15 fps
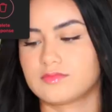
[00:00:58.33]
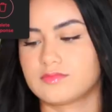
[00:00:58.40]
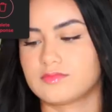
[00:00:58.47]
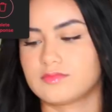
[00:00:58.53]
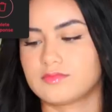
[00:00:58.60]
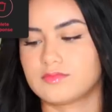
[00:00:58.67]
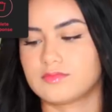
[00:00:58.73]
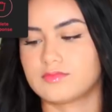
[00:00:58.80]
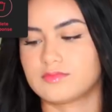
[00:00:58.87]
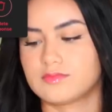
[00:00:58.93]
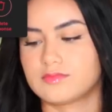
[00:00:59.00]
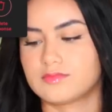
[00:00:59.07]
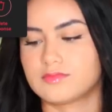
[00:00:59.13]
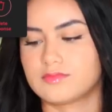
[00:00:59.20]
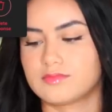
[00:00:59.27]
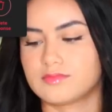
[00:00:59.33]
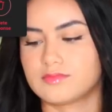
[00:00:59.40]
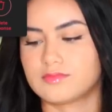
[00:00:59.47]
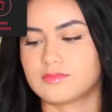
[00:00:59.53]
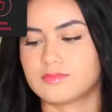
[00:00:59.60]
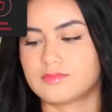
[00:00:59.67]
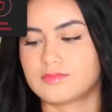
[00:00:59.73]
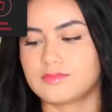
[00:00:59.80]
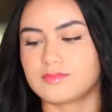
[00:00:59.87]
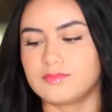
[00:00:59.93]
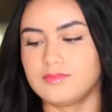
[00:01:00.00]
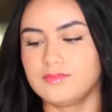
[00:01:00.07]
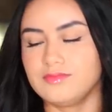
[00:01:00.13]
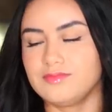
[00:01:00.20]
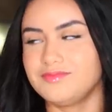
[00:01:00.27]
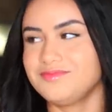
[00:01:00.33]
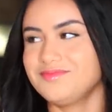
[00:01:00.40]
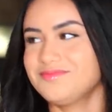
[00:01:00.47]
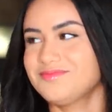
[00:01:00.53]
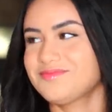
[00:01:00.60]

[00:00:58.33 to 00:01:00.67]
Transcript: (silent)